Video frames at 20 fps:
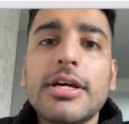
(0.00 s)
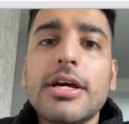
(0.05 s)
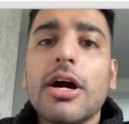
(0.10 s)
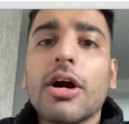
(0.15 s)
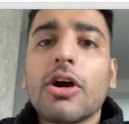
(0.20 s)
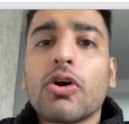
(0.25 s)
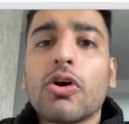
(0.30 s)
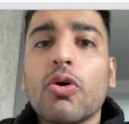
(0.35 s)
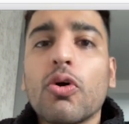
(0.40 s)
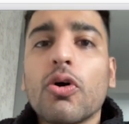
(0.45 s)

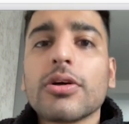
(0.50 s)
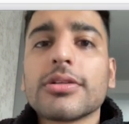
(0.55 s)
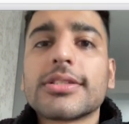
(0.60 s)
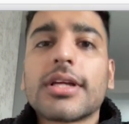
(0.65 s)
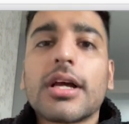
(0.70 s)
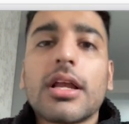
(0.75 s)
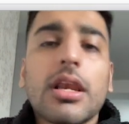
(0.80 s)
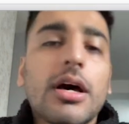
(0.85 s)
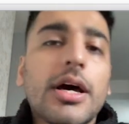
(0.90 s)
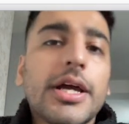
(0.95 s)
across
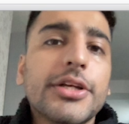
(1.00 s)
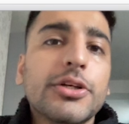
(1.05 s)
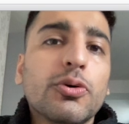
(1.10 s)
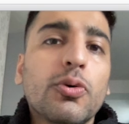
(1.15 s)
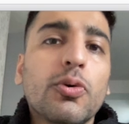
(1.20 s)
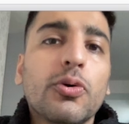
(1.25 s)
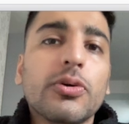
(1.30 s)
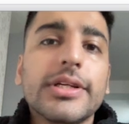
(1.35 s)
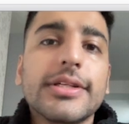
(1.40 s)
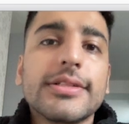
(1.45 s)
client
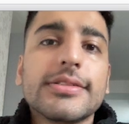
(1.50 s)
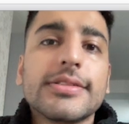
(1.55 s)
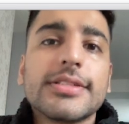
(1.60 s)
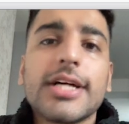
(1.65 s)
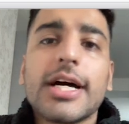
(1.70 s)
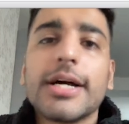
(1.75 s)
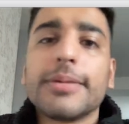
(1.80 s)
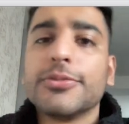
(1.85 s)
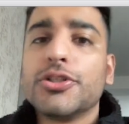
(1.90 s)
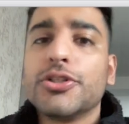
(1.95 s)
audits that
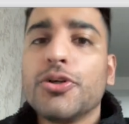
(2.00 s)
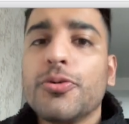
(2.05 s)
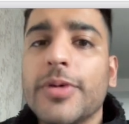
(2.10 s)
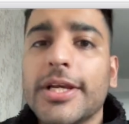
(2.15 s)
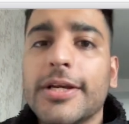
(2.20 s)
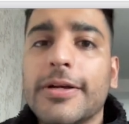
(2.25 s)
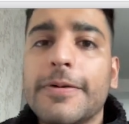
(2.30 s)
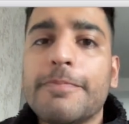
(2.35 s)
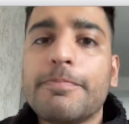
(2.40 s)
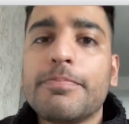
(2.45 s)
I'm
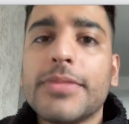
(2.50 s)
doing.